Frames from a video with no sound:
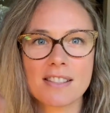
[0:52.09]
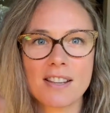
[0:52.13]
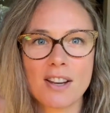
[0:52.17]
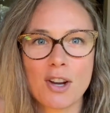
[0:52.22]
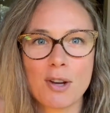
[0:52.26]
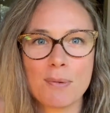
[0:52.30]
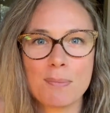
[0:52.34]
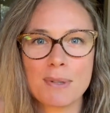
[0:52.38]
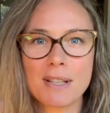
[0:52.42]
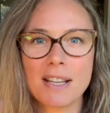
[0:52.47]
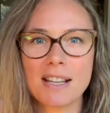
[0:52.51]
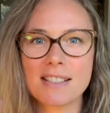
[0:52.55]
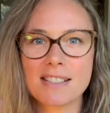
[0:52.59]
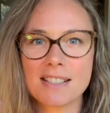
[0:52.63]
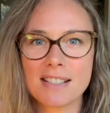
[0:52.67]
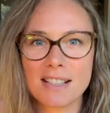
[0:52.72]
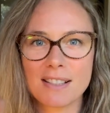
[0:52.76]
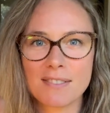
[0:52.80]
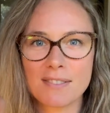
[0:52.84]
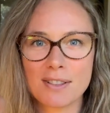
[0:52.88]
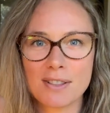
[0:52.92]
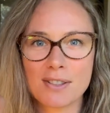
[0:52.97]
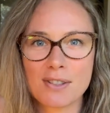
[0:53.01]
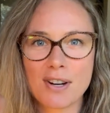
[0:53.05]
Hope you get to
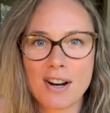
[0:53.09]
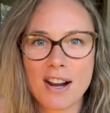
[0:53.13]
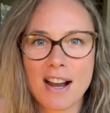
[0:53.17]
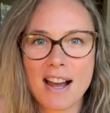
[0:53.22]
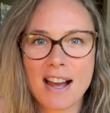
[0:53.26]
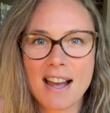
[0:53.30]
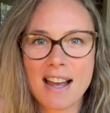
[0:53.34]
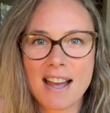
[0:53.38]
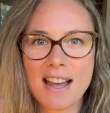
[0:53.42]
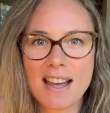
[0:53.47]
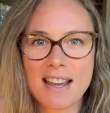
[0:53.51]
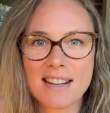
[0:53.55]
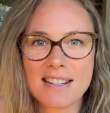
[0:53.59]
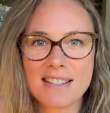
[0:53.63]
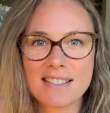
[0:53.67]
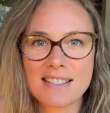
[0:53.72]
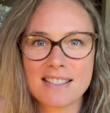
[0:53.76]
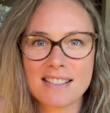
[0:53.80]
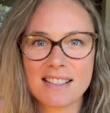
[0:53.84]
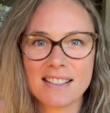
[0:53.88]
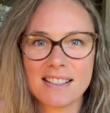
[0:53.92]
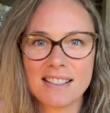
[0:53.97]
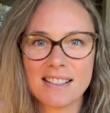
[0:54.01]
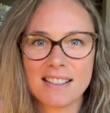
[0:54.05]
give it a try
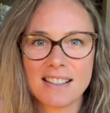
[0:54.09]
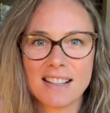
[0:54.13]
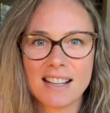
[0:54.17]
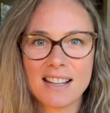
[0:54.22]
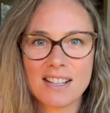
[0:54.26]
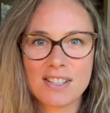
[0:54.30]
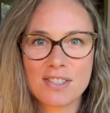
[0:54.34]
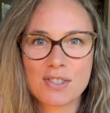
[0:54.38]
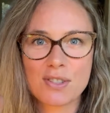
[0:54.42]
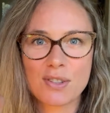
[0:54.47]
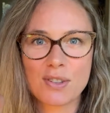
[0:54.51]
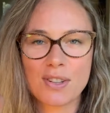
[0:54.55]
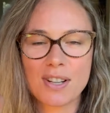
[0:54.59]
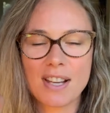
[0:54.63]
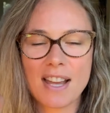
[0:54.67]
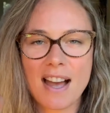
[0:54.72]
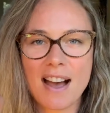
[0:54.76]
and enjoy